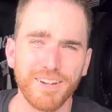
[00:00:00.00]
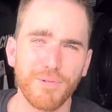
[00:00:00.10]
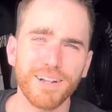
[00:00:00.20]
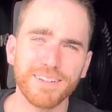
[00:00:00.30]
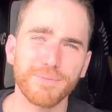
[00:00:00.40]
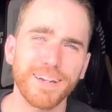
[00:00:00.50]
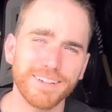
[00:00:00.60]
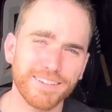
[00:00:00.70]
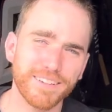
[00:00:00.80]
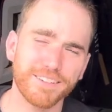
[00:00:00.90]
Welcome back
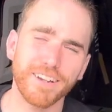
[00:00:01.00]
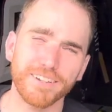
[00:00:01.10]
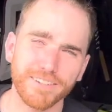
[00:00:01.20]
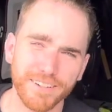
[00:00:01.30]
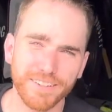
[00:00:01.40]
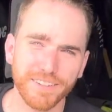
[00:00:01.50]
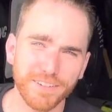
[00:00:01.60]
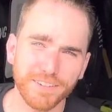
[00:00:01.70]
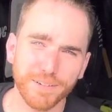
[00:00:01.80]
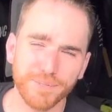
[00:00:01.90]
to the Jacked Racing
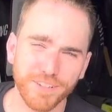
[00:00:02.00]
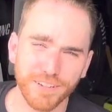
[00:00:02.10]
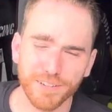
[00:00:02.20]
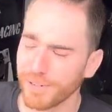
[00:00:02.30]
YouTube channel.